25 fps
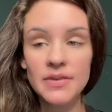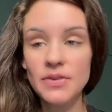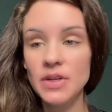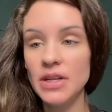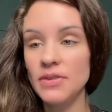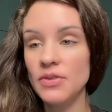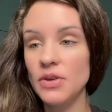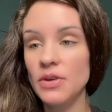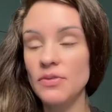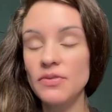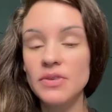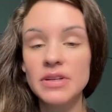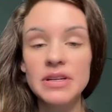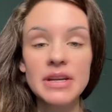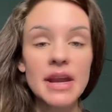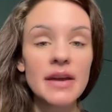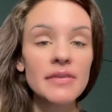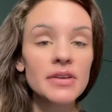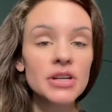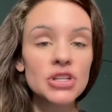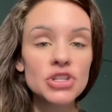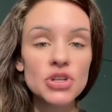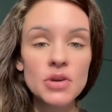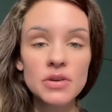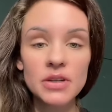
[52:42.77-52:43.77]
even if you've
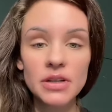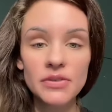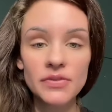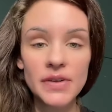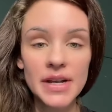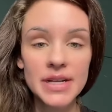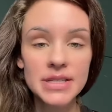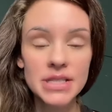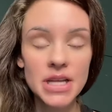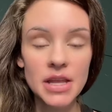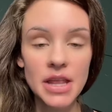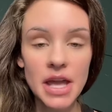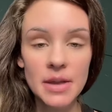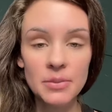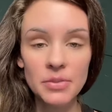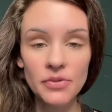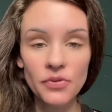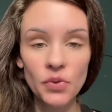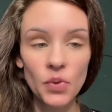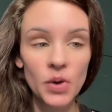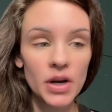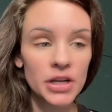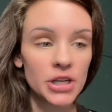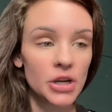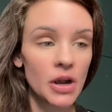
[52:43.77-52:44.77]
never shown your face online
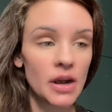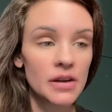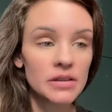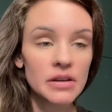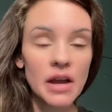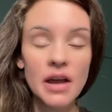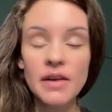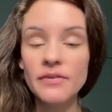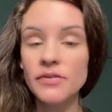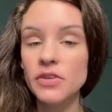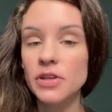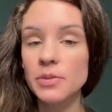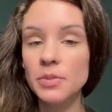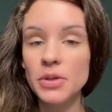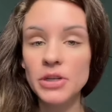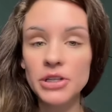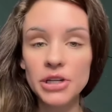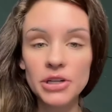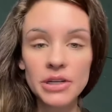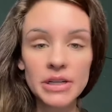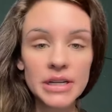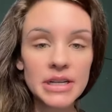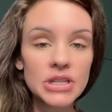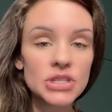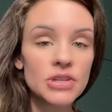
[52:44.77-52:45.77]
before, you're uncomfortable,
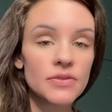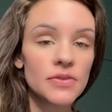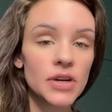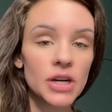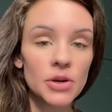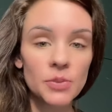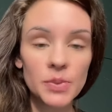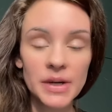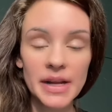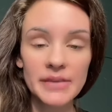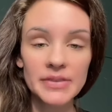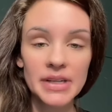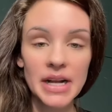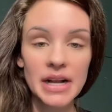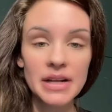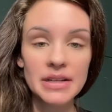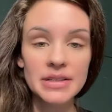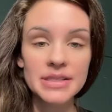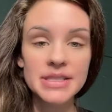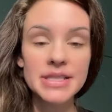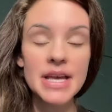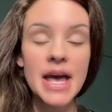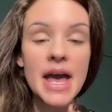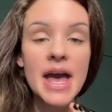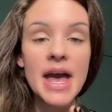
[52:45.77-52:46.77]
you're an introvert, whatever
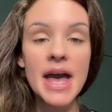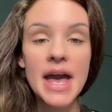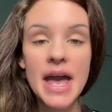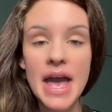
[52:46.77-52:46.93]
else.